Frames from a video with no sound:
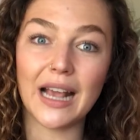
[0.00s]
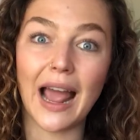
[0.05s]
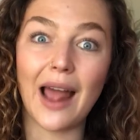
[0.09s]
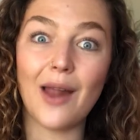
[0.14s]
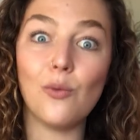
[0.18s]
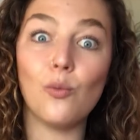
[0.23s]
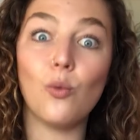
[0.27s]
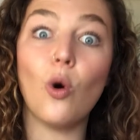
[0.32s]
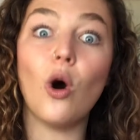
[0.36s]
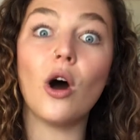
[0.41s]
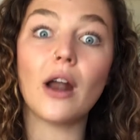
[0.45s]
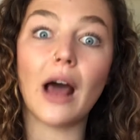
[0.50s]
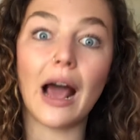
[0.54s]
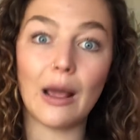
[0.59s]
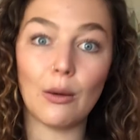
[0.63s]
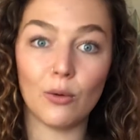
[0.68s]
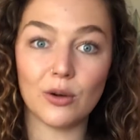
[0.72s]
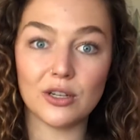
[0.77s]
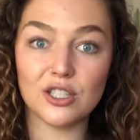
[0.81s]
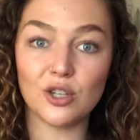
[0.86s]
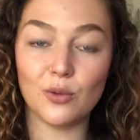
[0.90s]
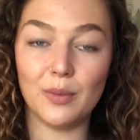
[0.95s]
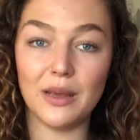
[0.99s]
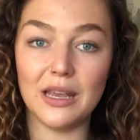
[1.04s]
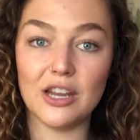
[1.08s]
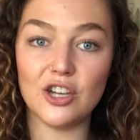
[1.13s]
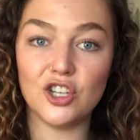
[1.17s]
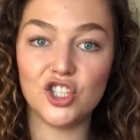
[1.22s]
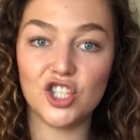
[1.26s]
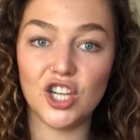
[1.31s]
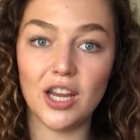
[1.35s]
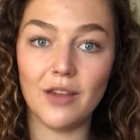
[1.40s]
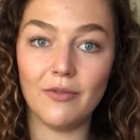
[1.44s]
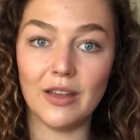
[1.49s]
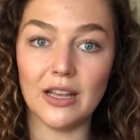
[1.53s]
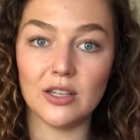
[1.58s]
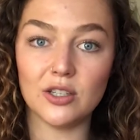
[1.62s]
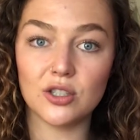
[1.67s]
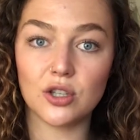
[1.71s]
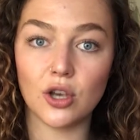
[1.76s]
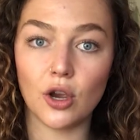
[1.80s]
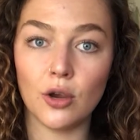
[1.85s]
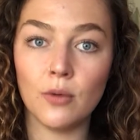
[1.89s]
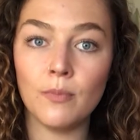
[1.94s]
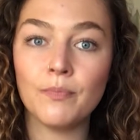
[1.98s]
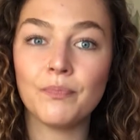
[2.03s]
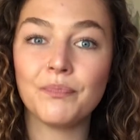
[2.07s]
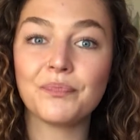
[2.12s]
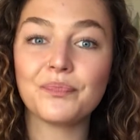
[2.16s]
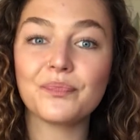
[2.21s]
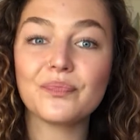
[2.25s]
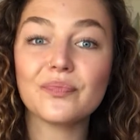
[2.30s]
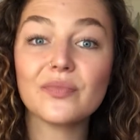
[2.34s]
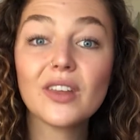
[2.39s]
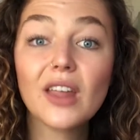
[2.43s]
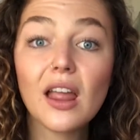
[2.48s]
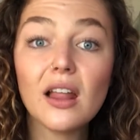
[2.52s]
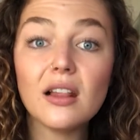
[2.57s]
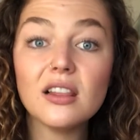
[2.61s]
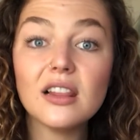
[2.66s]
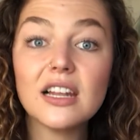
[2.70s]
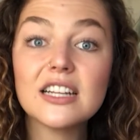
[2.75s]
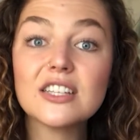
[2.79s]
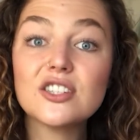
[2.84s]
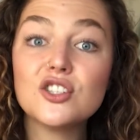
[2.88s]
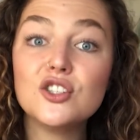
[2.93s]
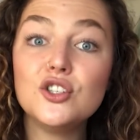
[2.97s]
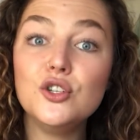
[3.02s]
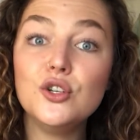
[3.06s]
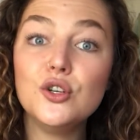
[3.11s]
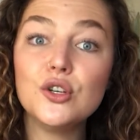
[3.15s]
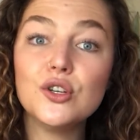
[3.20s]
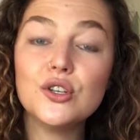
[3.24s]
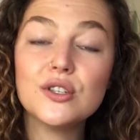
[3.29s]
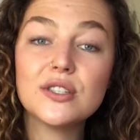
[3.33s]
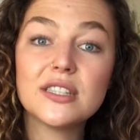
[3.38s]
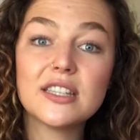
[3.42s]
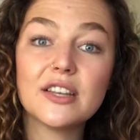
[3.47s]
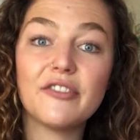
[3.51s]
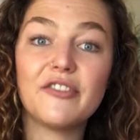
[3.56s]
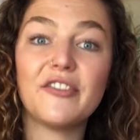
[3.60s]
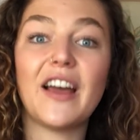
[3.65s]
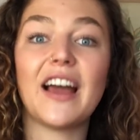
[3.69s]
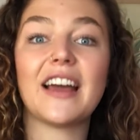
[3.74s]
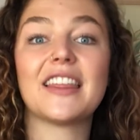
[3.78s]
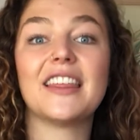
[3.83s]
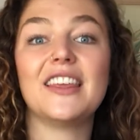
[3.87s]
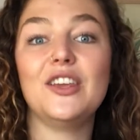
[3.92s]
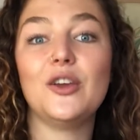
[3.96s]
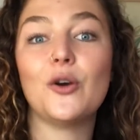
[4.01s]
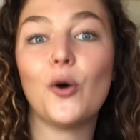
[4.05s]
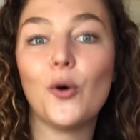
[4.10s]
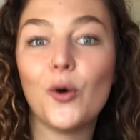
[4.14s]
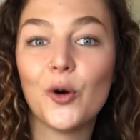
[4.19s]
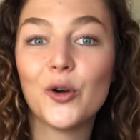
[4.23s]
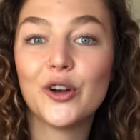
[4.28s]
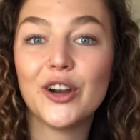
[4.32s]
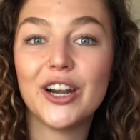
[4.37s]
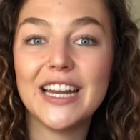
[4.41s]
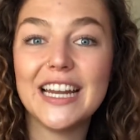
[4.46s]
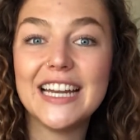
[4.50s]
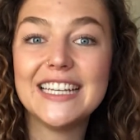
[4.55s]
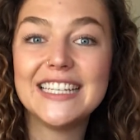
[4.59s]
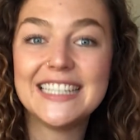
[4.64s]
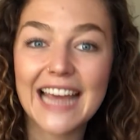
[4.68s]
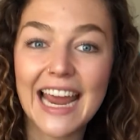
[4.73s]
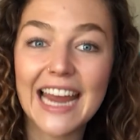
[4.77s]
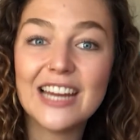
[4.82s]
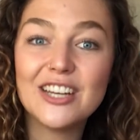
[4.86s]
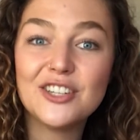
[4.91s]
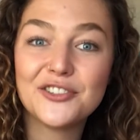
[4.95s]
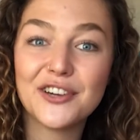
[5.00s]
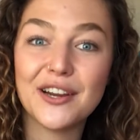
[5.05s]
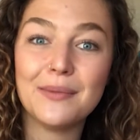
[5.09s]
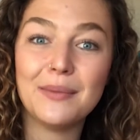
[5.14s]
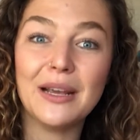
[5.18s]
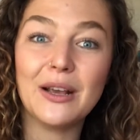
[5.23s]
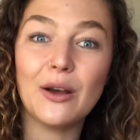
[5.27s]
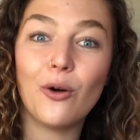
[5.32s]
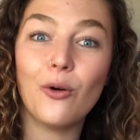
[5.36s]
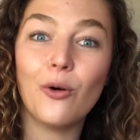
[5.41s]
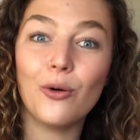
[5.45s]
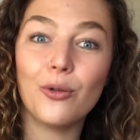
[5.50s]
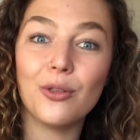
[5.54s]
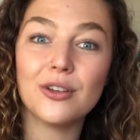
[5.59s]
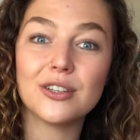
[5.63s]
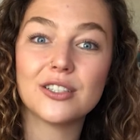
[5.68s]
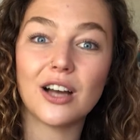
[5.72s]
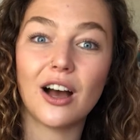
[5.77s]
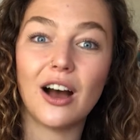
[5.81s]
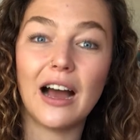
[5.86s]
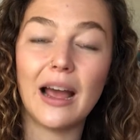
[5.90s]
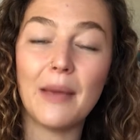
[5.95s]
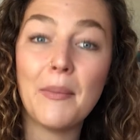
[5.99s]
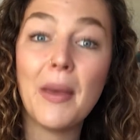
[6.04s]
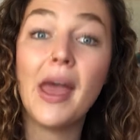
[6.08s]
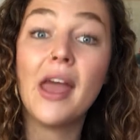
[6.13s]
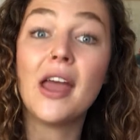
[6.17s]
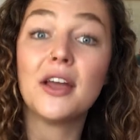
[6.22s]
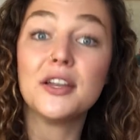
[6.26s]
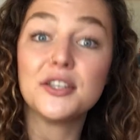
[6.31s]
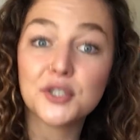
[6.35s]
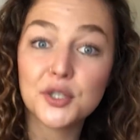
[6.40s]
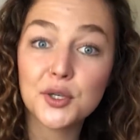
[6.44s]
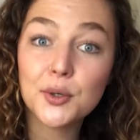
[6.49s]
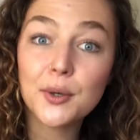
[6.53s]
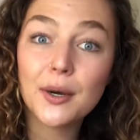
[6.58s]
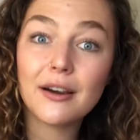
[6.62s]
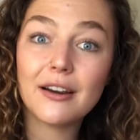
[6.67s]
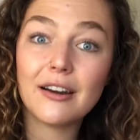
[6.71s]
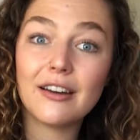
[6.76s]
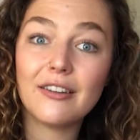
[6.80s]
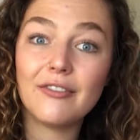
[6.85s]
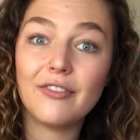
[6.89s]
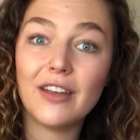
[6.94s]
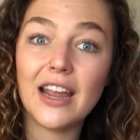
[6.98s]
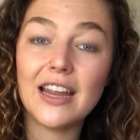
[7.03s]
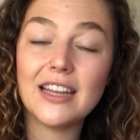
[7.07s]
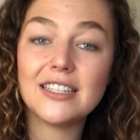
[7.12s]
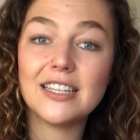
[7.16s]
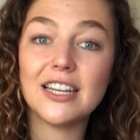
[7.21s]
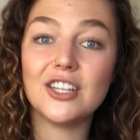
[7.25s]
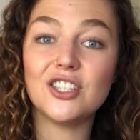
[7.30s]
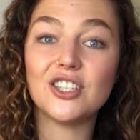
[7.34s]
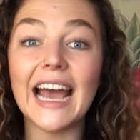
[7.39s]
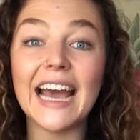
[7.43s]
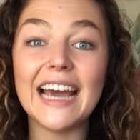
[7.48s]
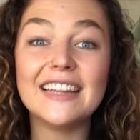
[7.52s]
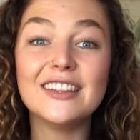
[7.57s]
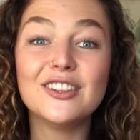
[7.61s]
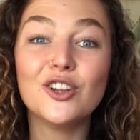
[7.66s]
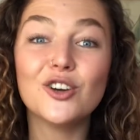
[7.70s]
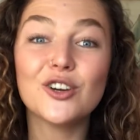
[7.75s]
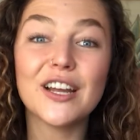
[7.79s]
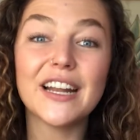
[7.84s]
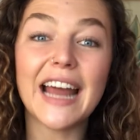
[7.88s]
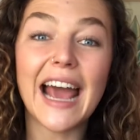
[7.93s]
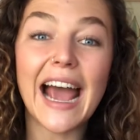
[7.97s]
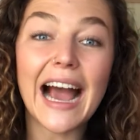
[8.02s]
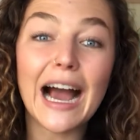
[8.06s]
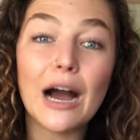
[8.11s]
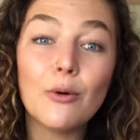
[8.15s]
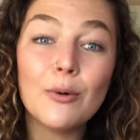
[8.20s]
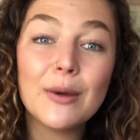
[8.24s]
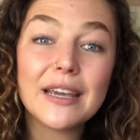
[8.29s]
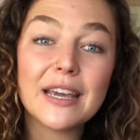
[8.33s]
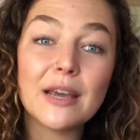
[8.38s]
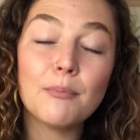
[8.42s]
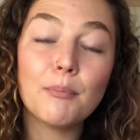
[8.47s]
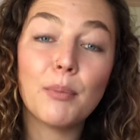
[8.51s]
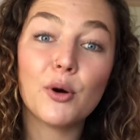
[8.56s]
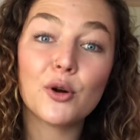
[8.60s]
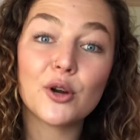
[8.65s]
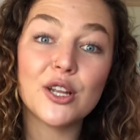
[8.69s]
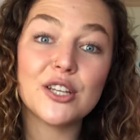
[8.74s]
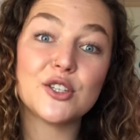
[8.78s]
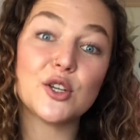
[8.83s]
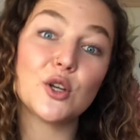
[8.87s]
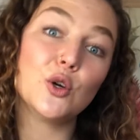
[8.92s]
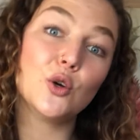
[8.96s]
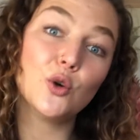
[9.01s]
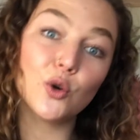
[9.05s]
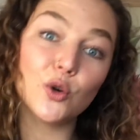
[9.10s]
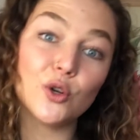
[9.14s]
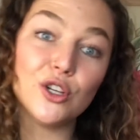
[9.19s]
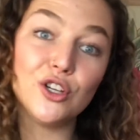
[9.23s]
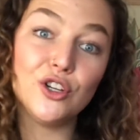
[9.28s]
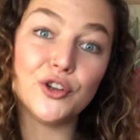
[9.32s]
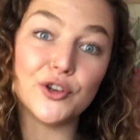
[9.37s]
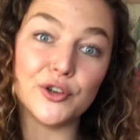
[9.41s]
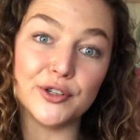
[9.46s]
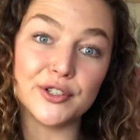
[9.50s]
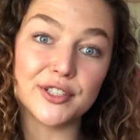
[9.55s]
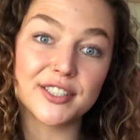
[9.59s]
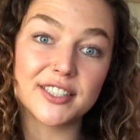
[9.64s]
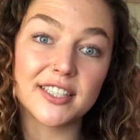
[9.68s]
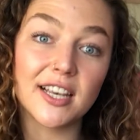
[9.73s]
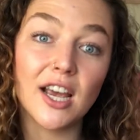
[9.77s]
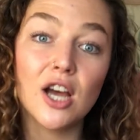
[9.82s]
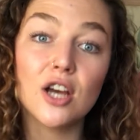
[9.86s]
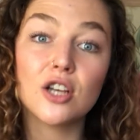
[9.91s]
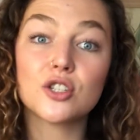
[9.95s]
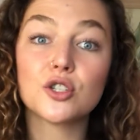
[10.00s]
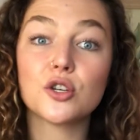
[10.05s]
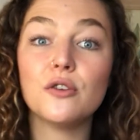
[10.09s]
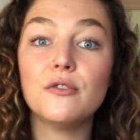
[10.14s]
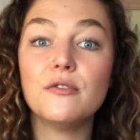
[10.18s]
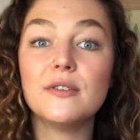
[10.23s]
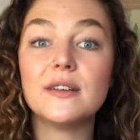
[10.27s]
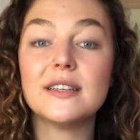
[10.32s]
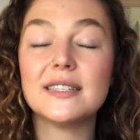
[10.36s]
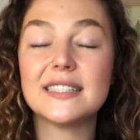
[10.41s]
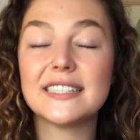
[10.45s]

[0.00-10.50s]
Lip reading: and what I want to be achieving. So let's use the fact that you're already daydreaming all the time to our advantage and look at how we can put it to good use. So